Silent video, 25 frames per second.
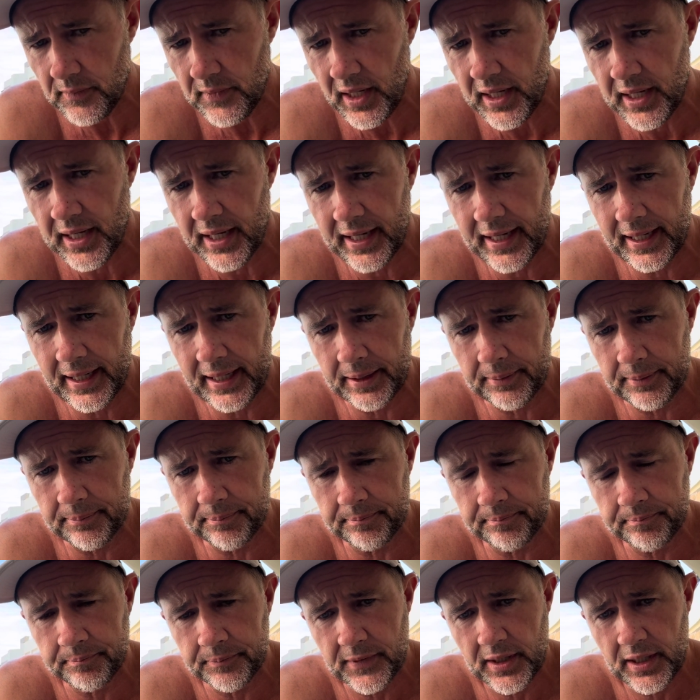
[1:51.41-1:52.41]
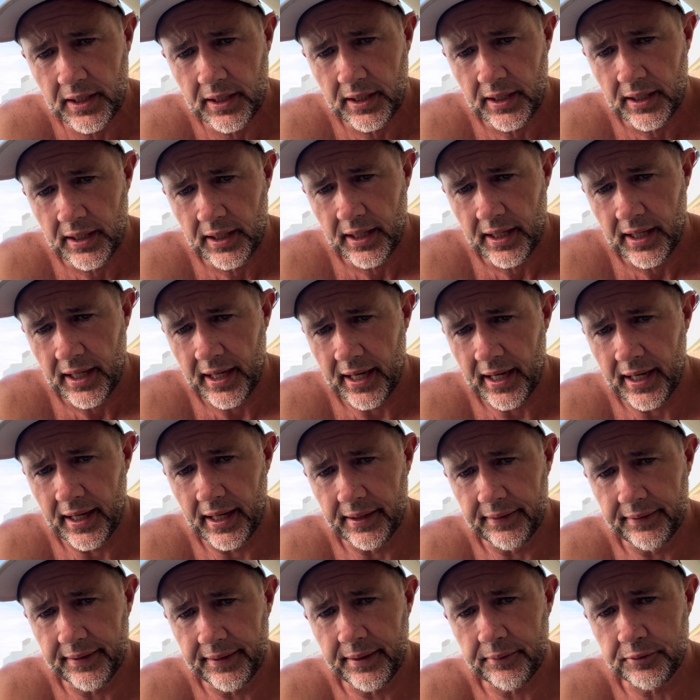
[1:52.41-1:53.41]
And
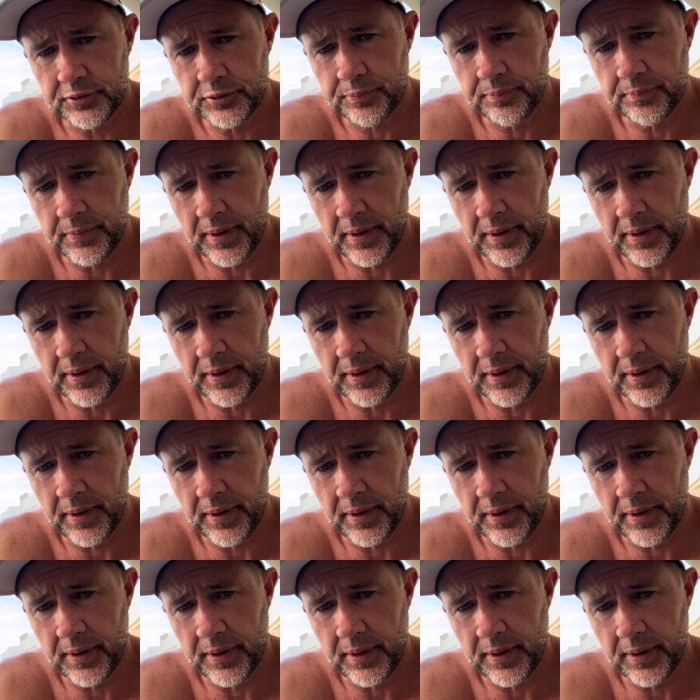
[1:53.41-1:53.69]
that's